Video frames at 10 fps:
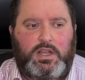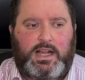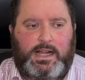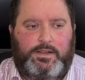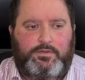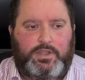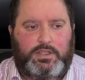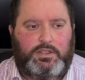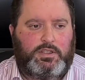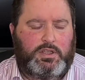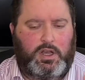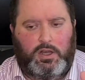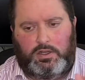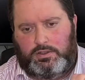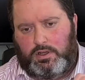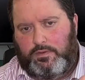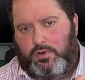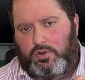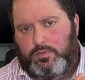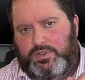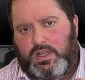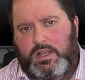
at the lower volumes.